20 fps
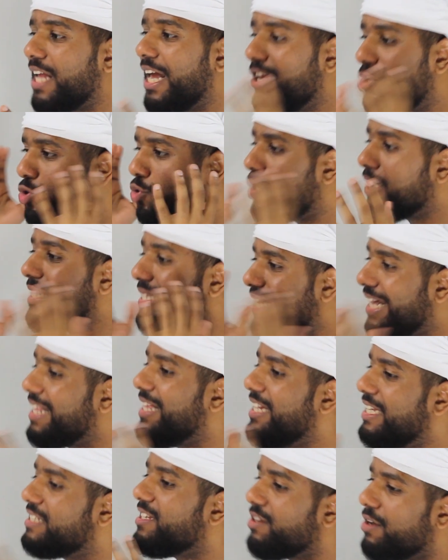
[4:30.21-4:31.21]
And you can
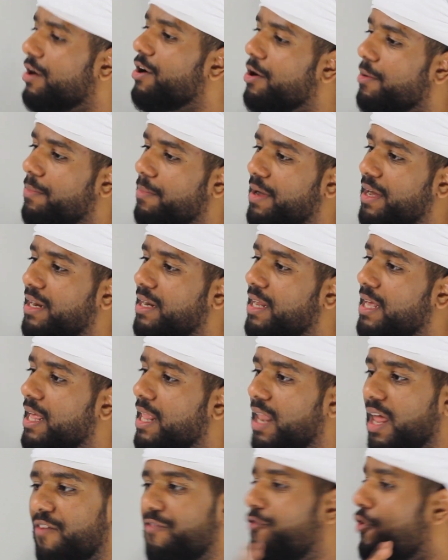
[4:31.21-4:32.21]
tell he's an Arab, man.
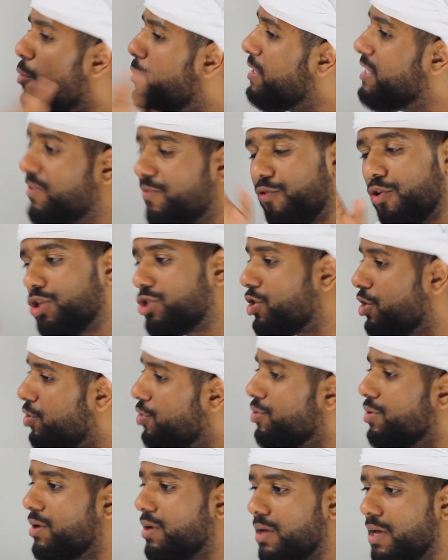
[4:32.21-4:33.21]
Like, from his voice
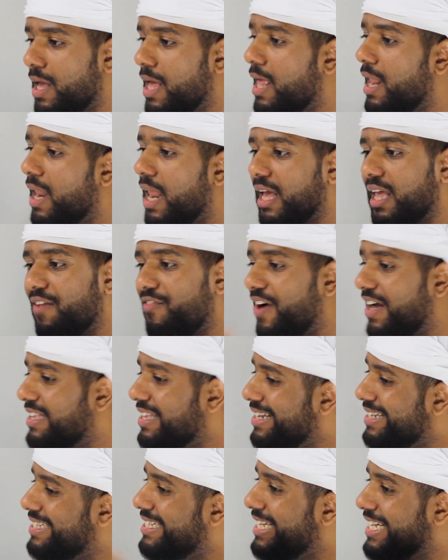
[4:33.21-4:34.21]
alone. Like, if I
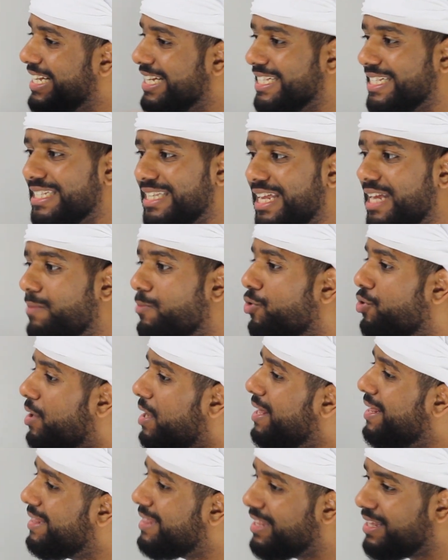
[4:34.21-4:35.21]
didn't see his name or
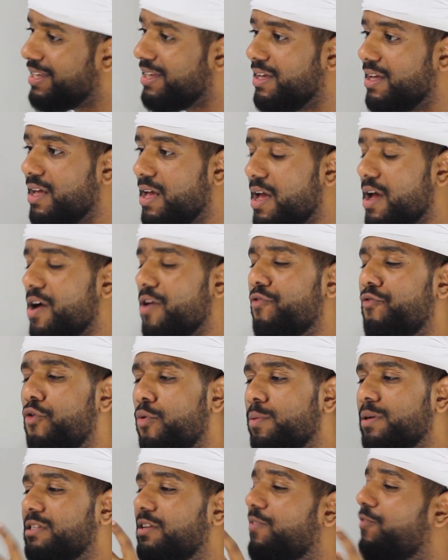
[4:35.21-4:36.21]
anything,
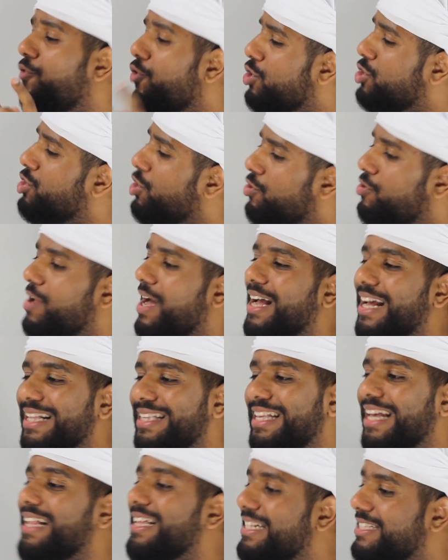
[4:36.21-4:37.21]
from his voice alone, I can
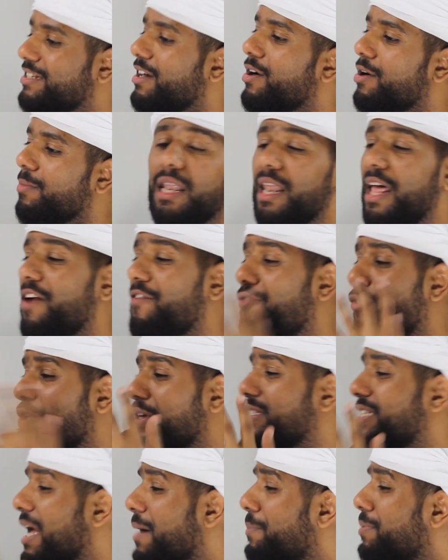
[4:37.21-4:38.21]
tell he's Arab. Like, for
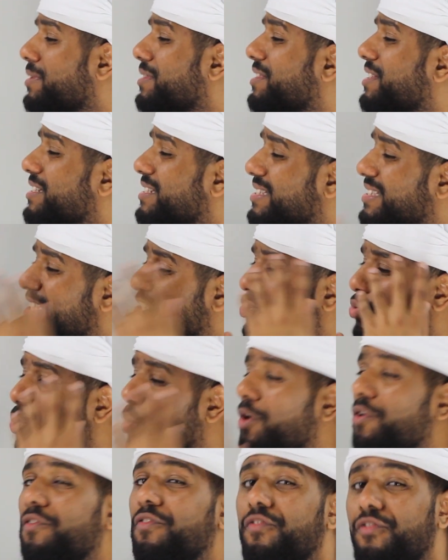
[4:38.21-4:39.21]
example, there's this
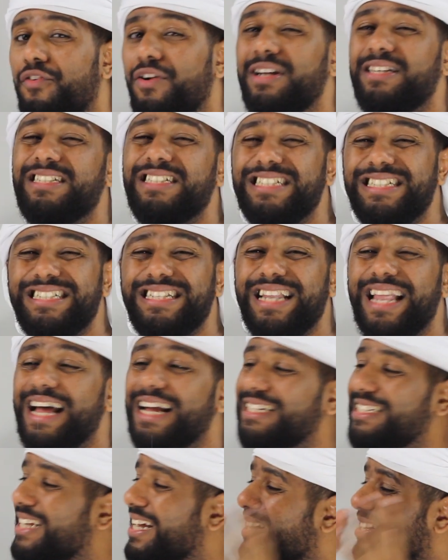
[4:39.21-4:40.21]
one French
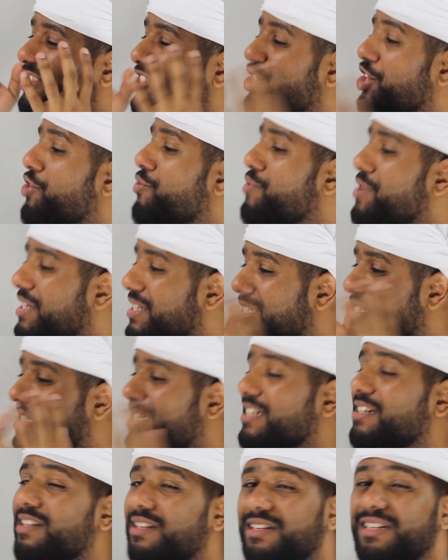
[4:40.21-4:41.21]
slash Algerian
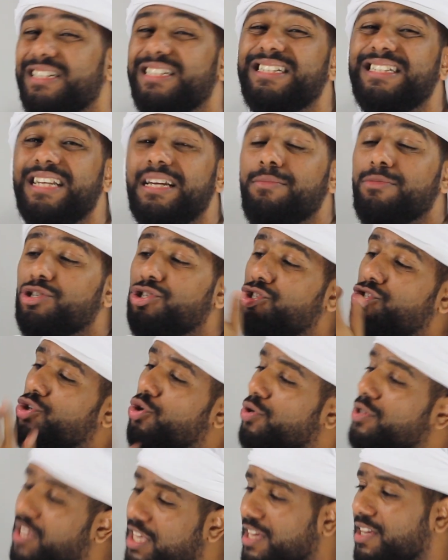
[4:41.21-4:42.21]
singer. His name is
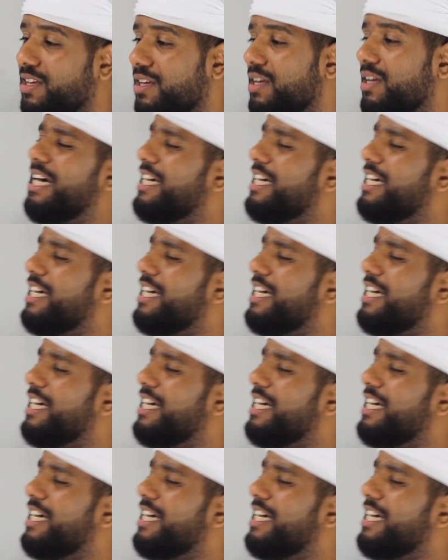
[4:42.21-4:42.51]
Soaking.